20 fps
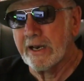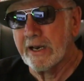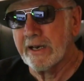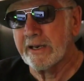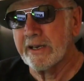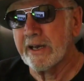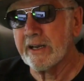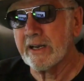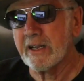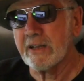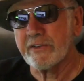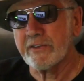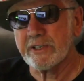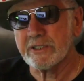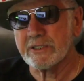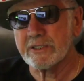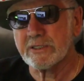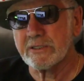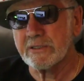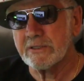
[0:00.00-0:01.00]
None of
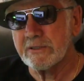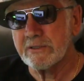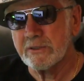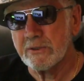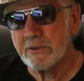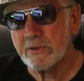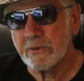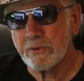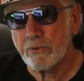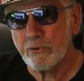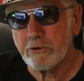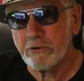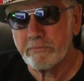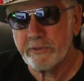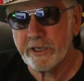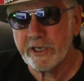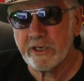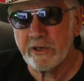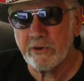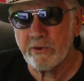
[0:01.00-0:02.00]
this would
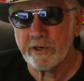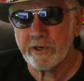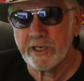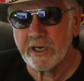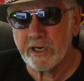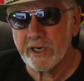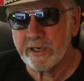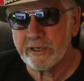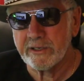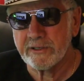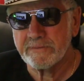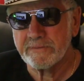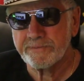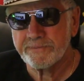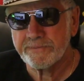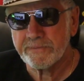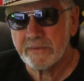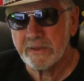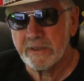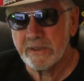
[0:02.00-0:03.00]
be going on
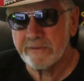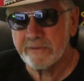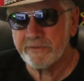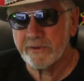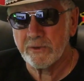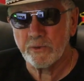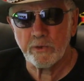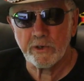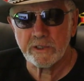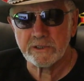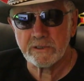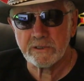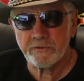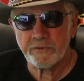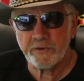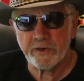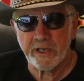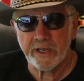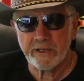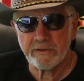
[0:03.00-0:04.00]
if it wasn't
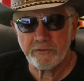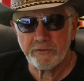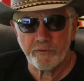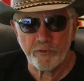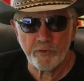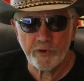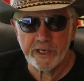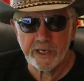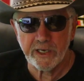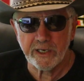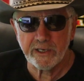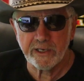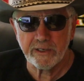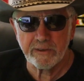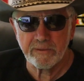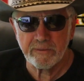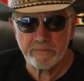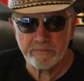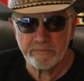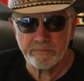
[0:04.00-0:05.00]
for that freak,
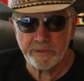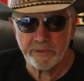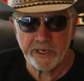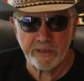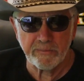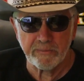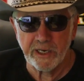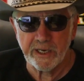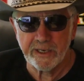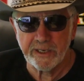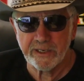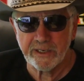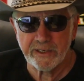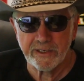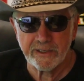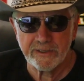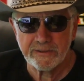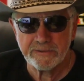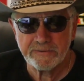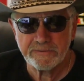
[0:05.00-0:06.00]
Big Mike,
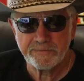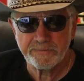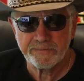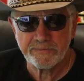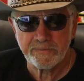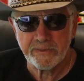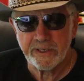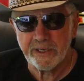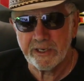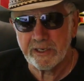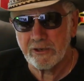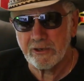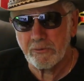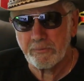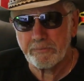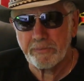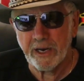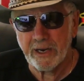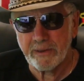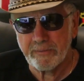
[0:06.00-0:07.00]
and
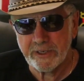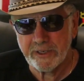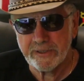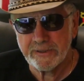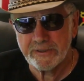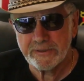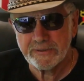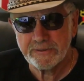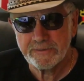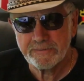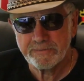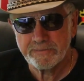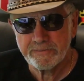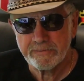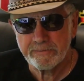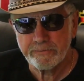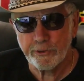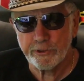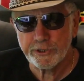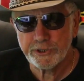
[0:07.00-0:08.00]
Obama
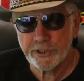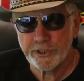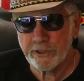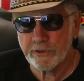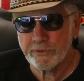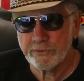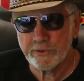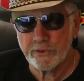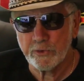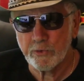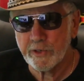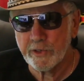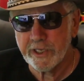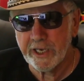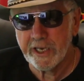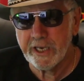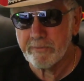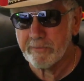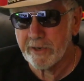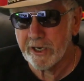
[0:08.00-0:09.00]
pushing through
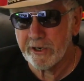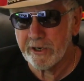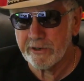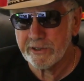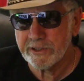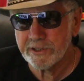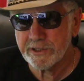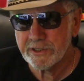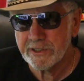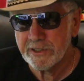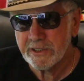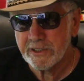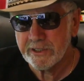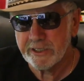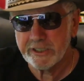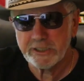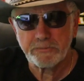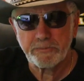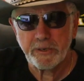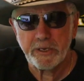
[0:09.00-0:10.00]
gay marriage.
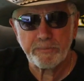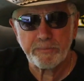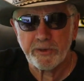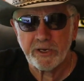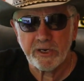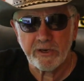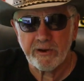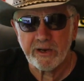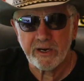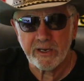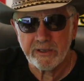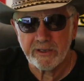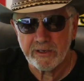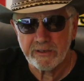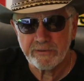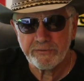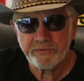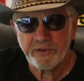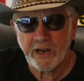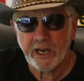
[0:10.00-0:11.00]
These people are out of their
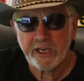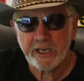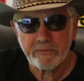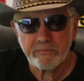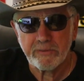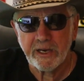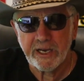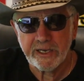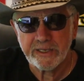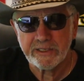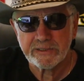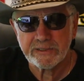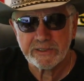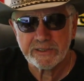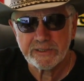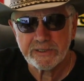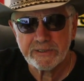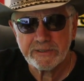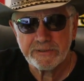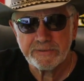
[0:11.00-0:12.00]
fucking
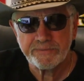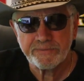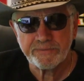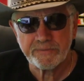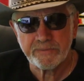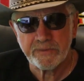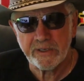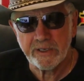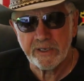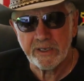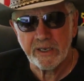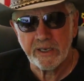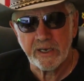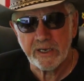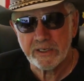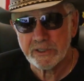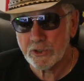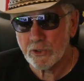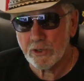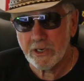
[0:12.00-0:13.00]
minds.
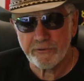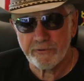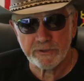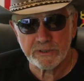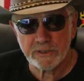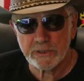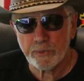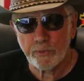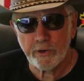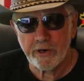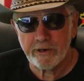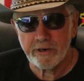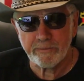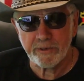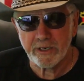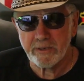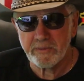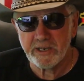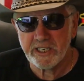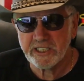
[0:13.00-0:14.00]
Sorry for swearing,
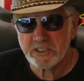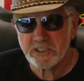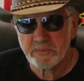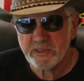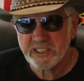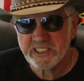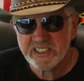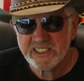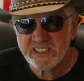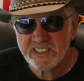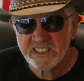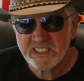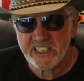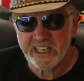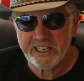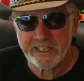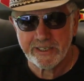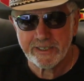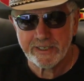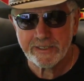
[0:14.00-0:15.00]
but it makes me
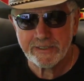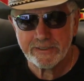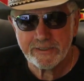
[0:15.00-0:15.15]
sick.